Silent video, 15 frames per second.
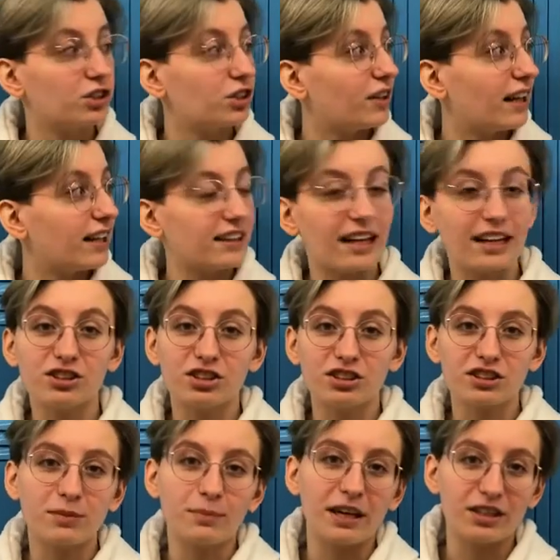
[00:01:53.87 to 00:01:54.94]
so that
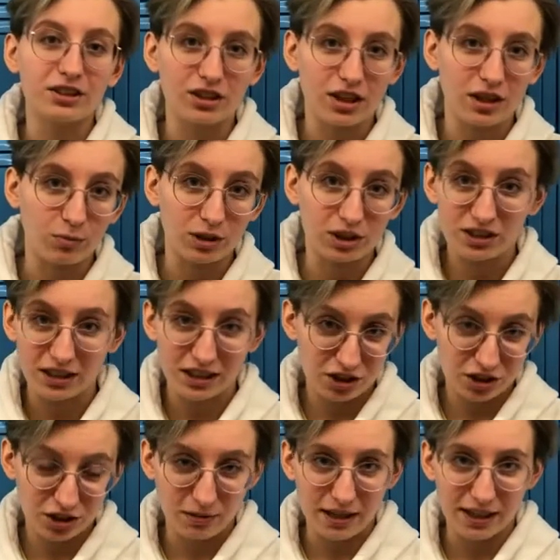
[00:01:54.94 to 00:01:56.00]
just depends on which
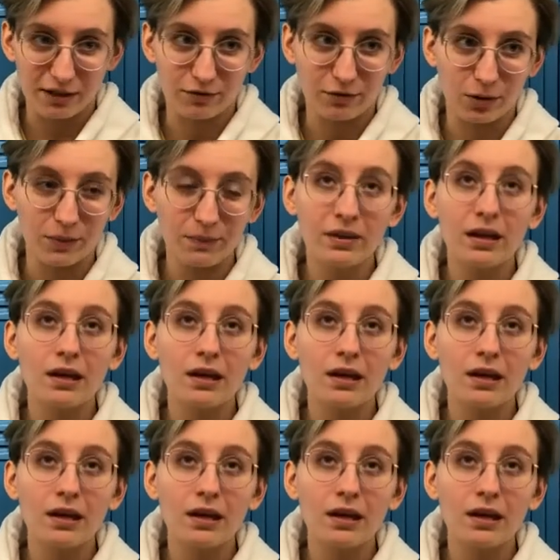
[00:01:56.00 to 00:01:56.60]
section you're writing for.